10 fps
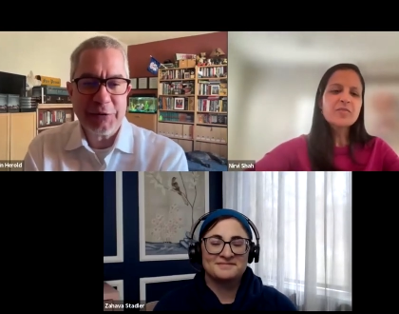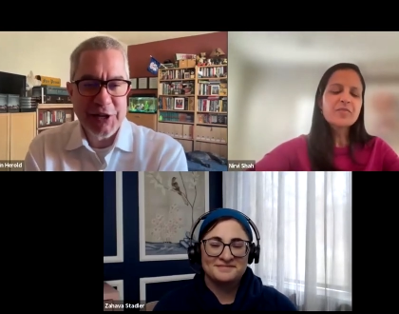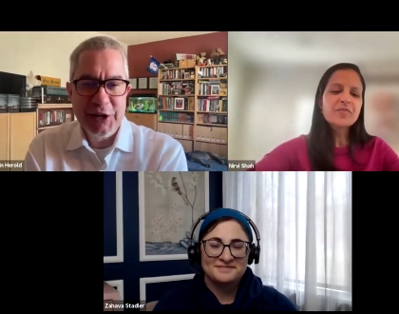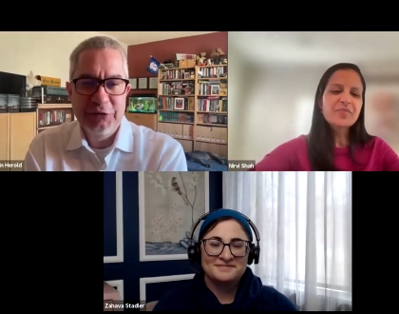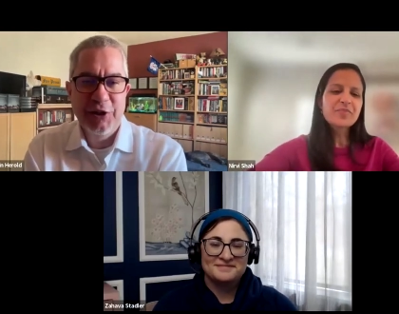Speaker 1: was
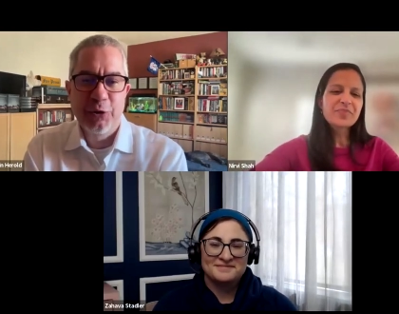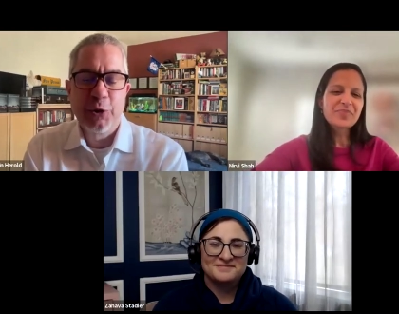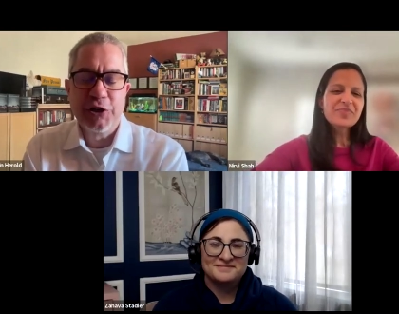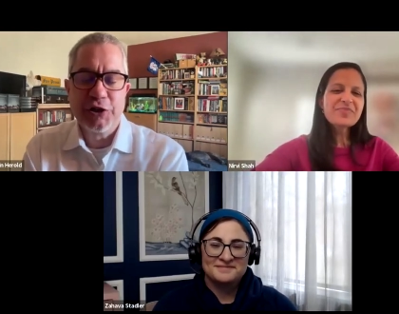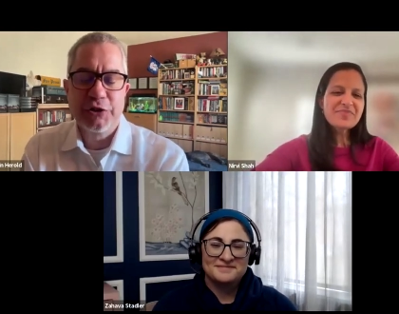kind of their
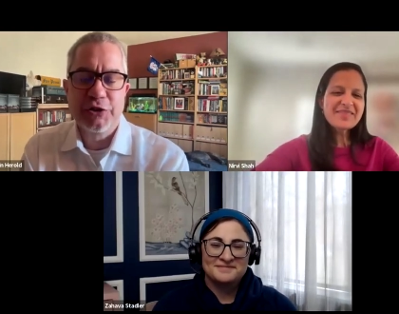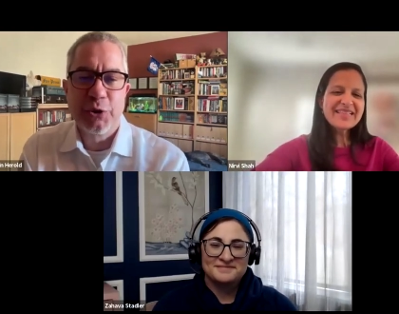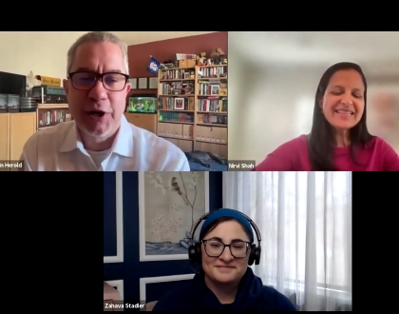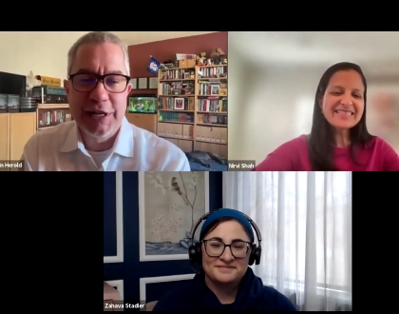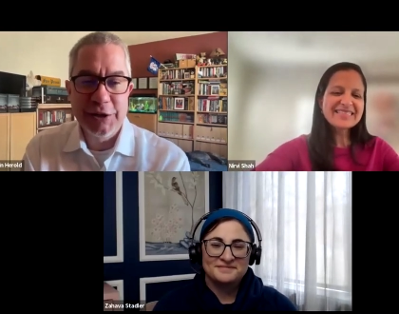origin
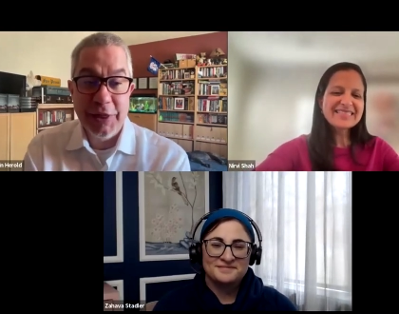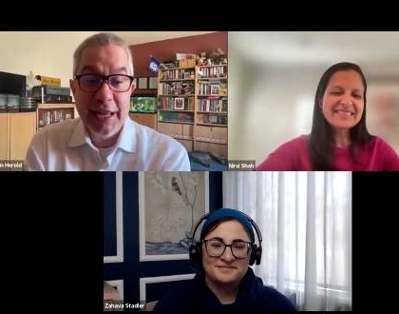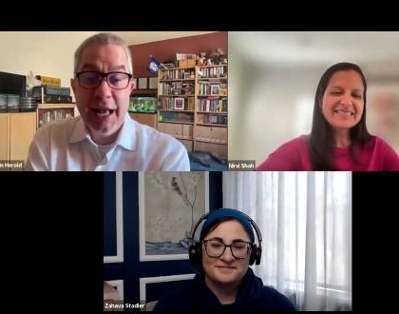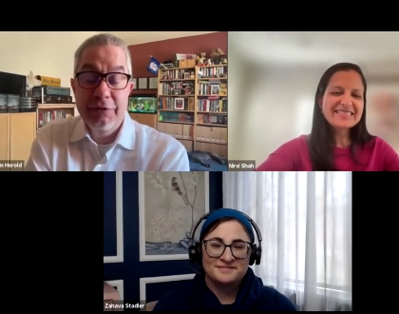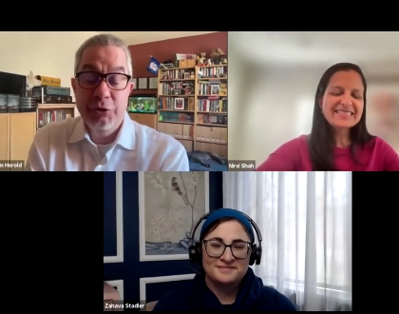story. And so they
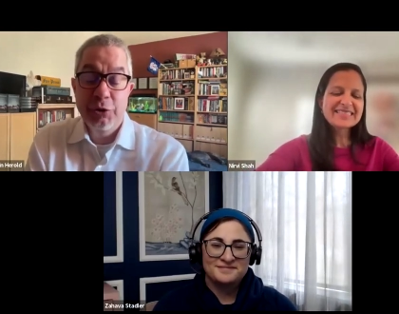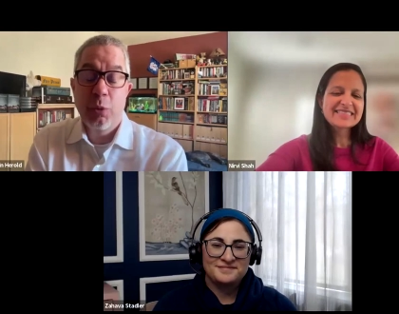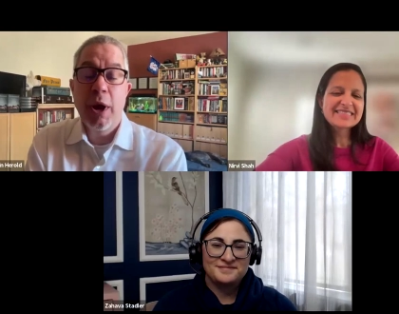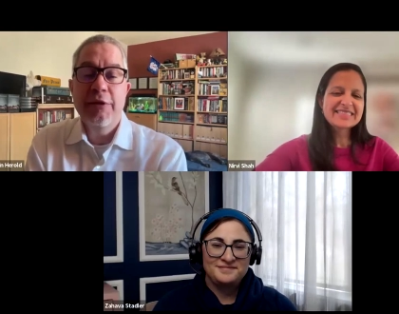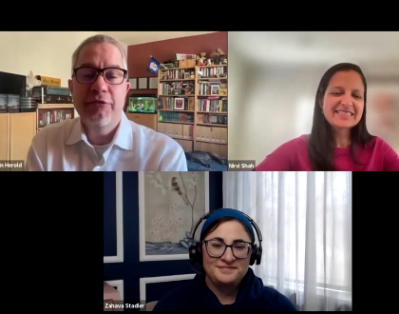kind of took
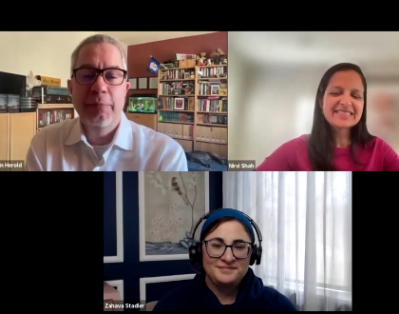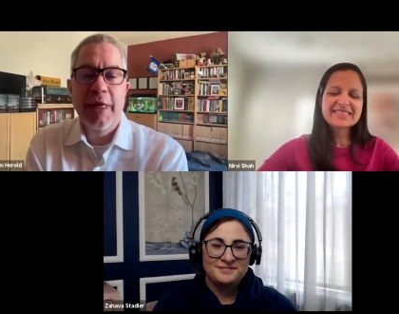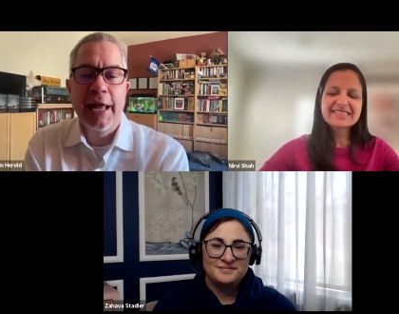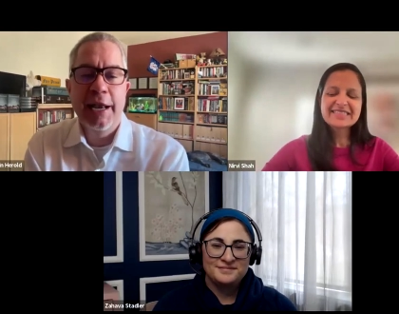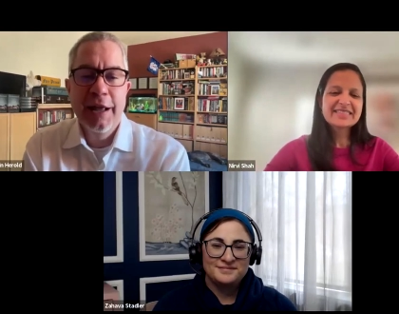away from
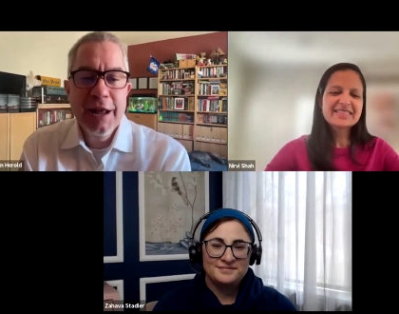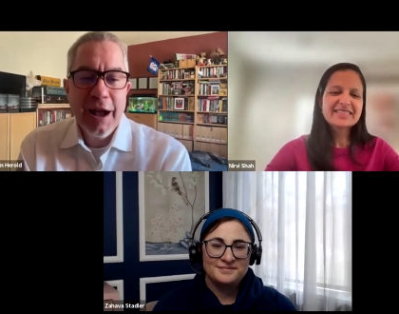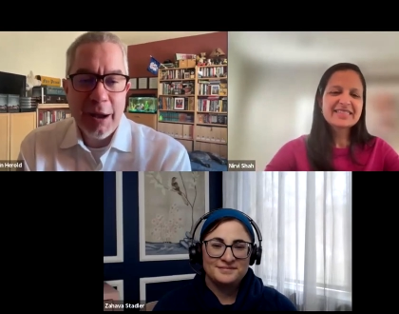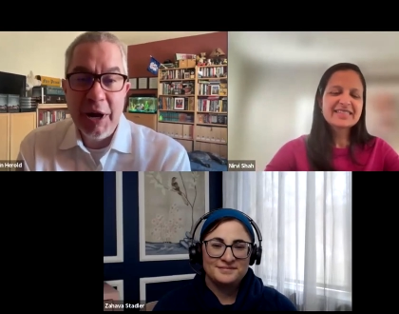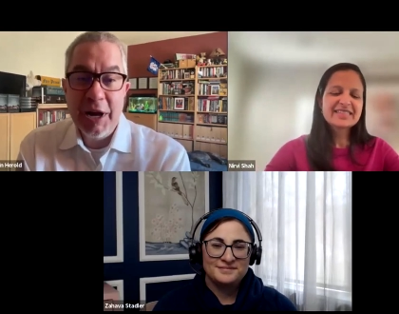that,
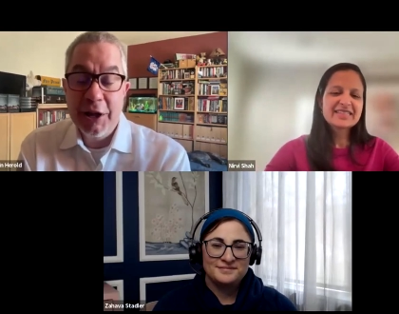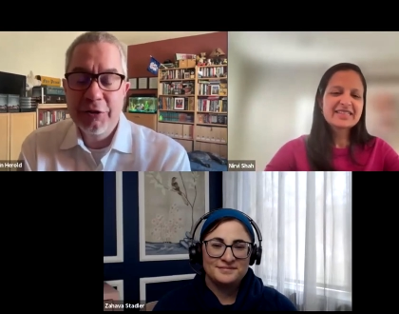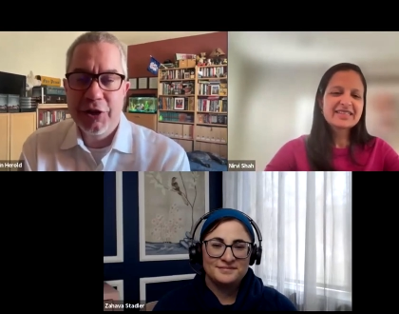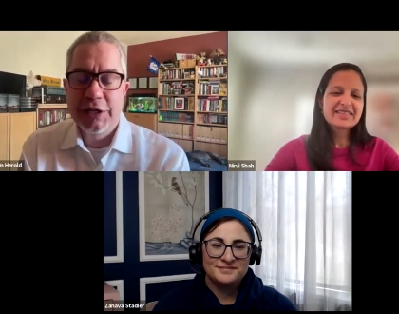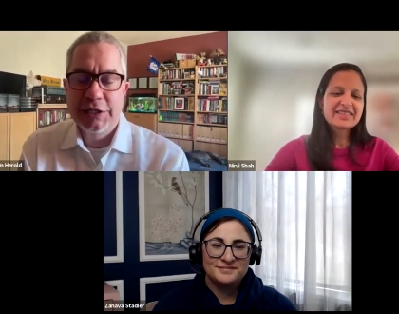among other
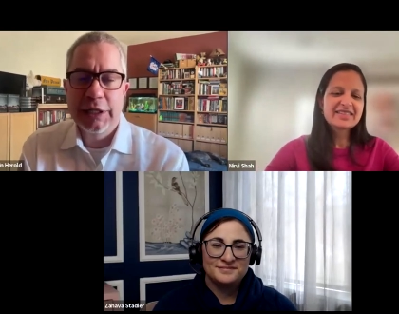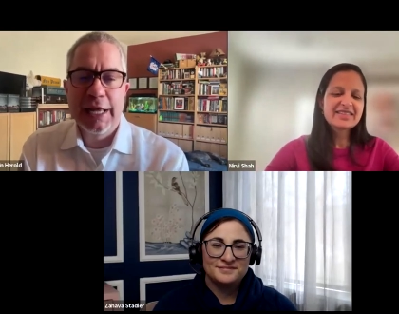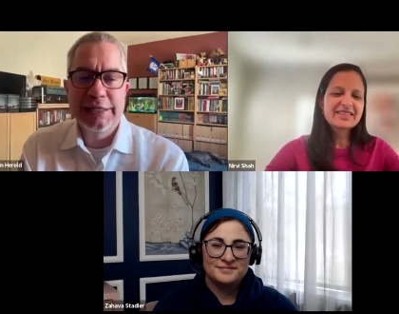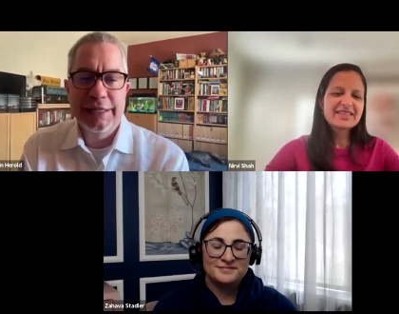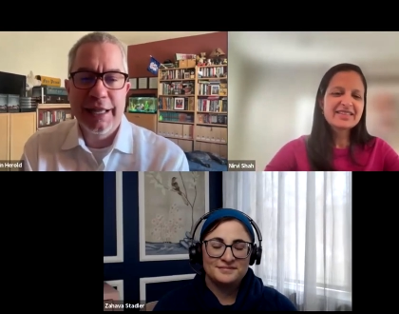things, a
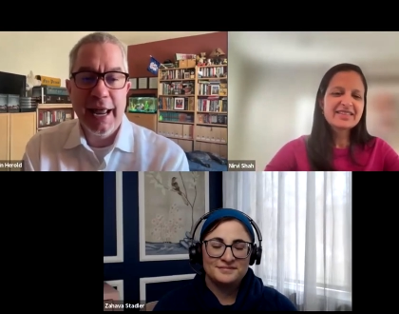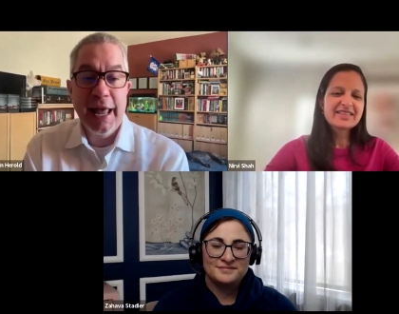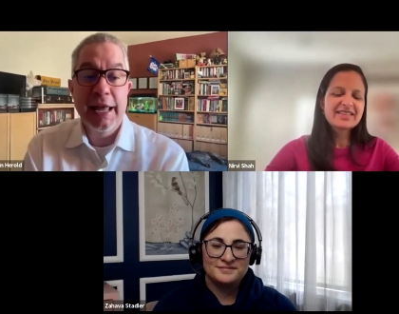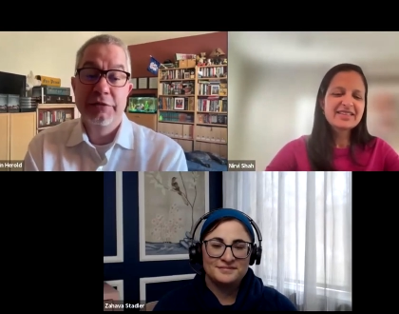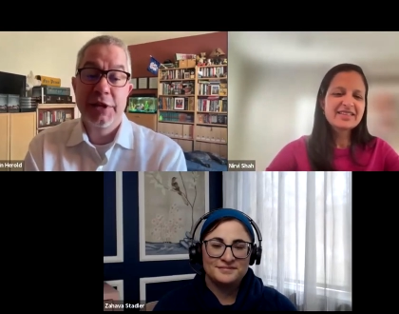lesson that,
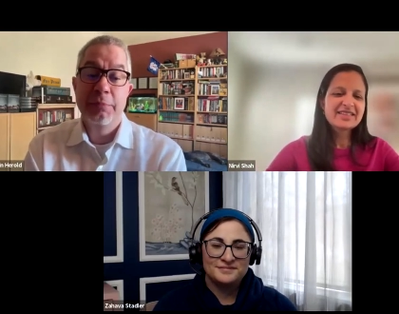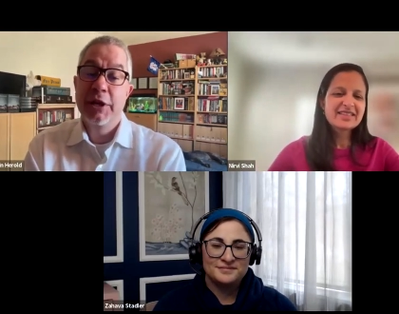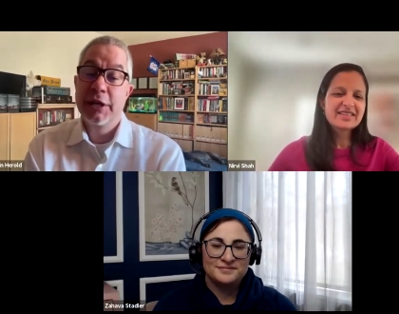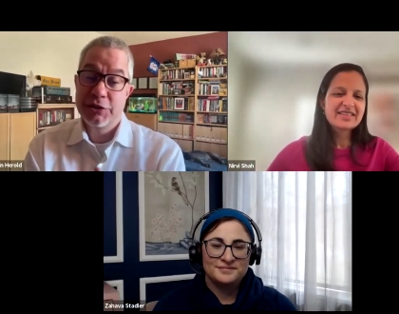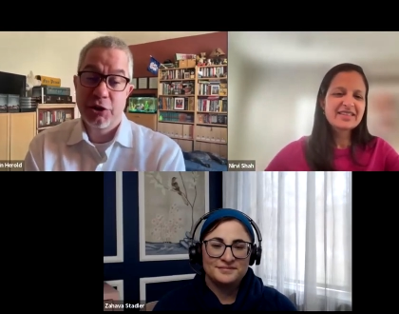hey, if
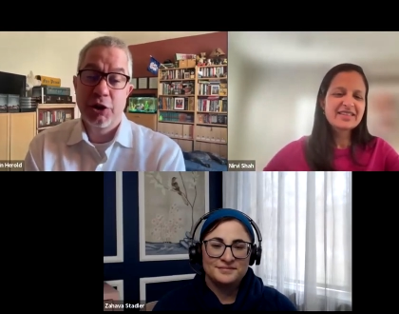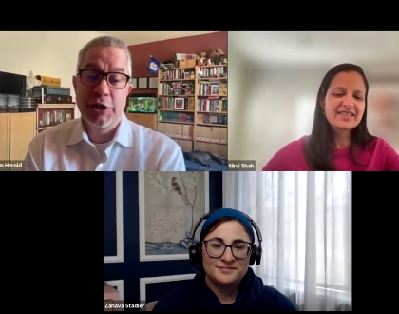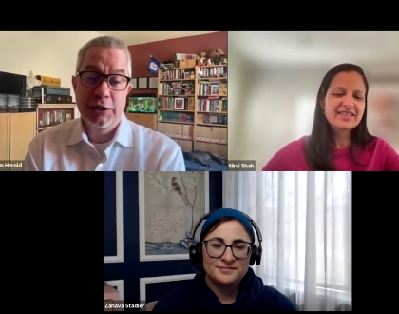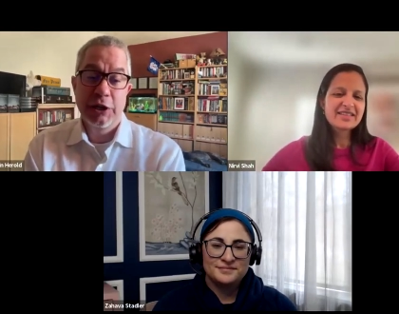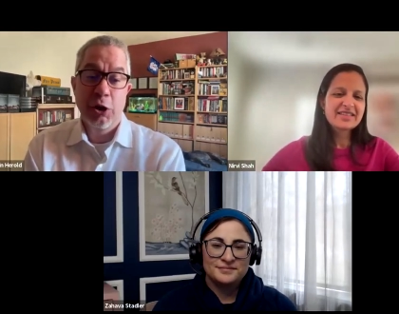something is
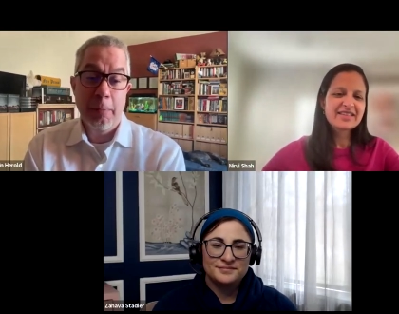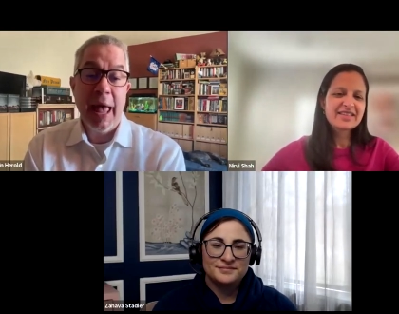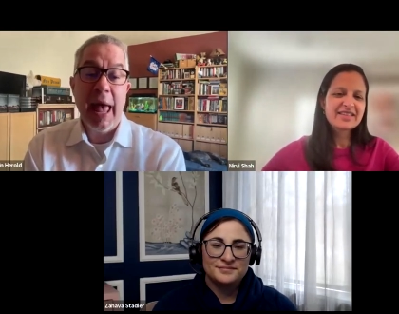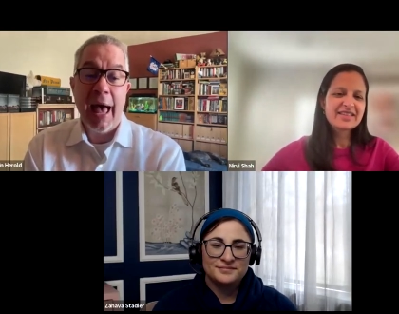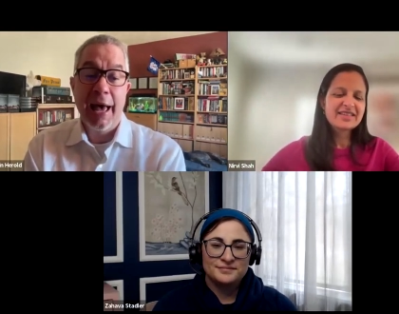starting to go
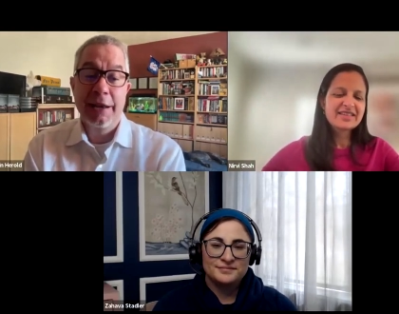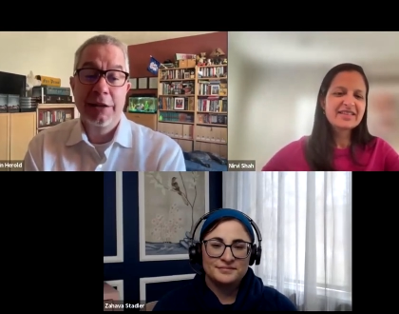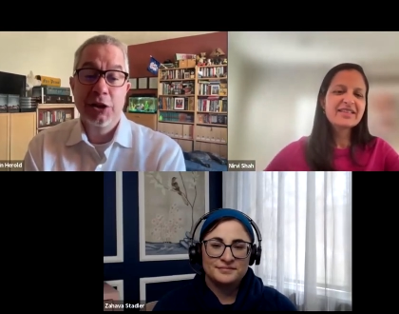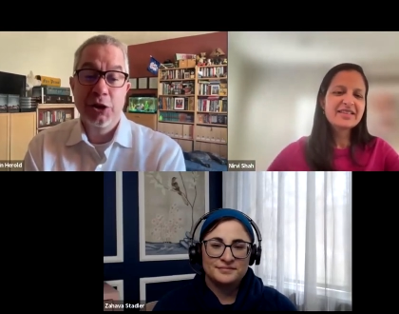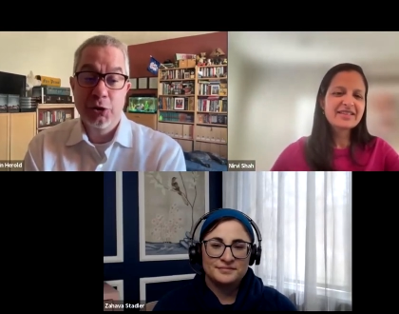bad,
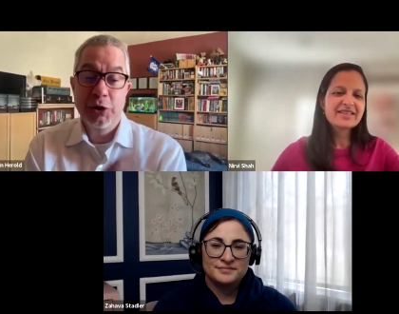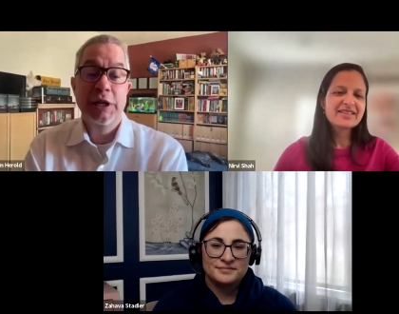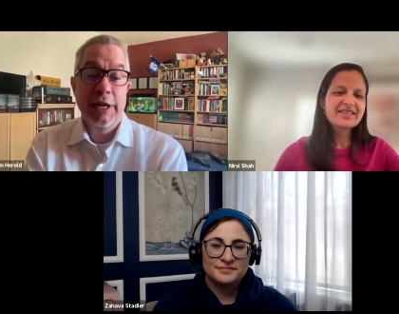you need to